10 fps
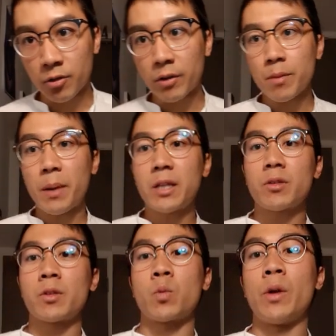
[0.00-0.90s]
Gregory
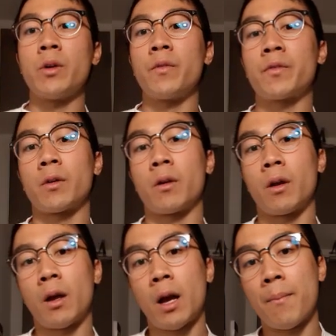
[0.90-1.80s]
Bateson is well known
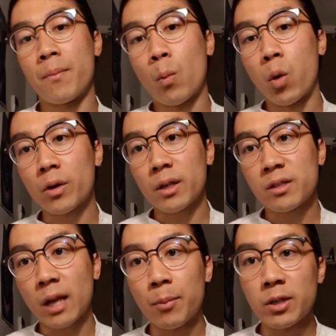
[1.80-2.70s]
for work in
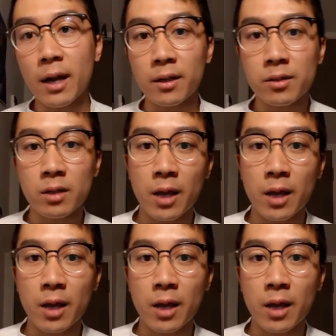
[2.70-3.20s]
cybernetics,